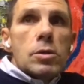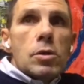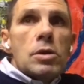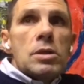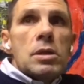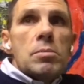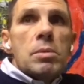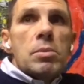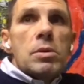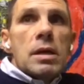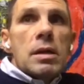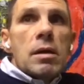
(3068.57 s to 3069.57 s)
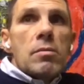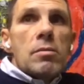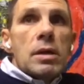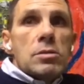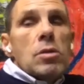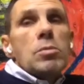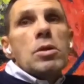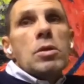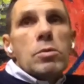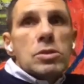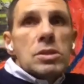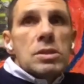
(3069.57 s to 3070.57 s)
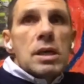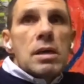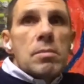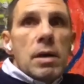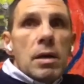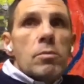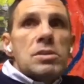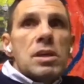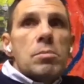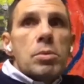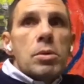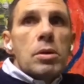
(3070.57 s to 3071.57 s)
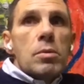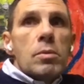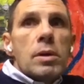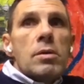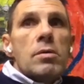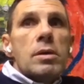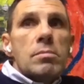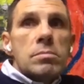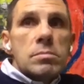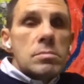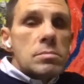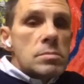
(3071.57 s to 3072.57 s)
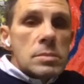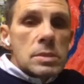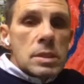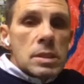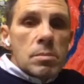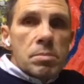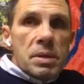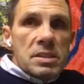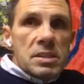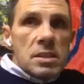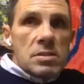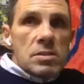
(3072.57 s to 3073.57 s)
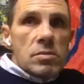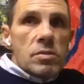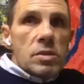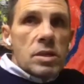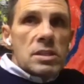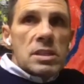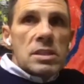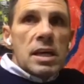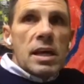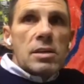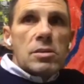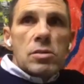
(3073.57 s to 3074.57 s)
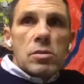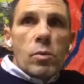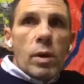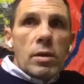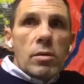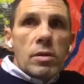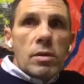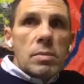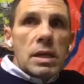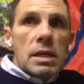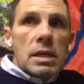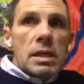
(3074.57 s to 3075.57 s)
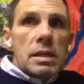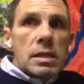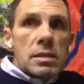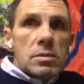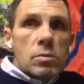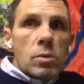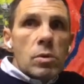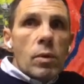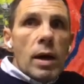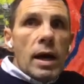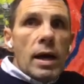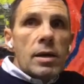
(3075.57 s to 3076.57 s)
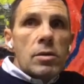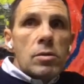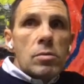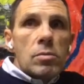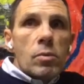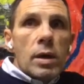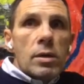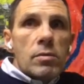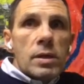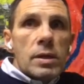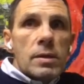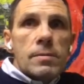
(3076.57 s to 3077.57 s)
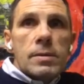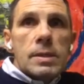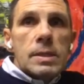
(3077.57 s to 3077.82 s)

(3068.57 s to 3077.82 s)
knowing the people that nowadays obviously wasn't there, but I would say probably one of the presidents of the United States, or one of the big leaders worldwide, or one of the,